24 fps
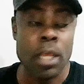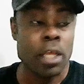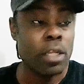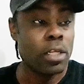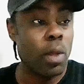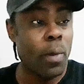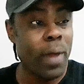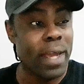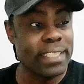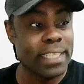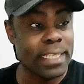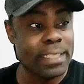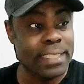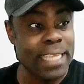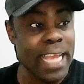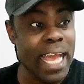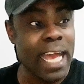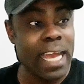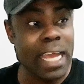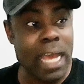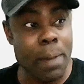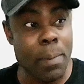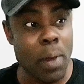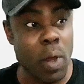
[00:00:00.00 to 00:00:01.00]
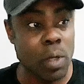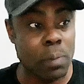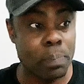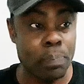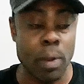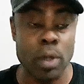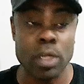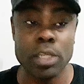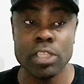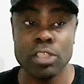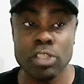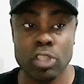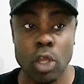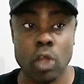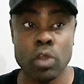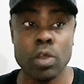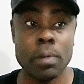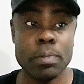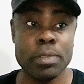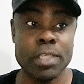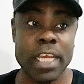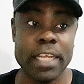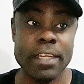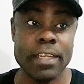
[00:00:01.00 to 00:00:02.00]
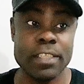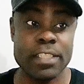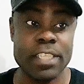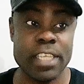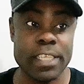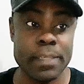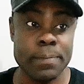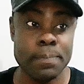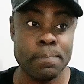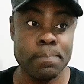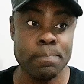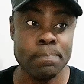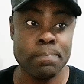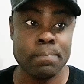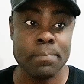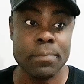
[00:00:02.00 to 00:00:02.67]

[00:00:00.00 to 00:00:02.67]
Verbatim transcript: Now as I talk about police corruption, you see?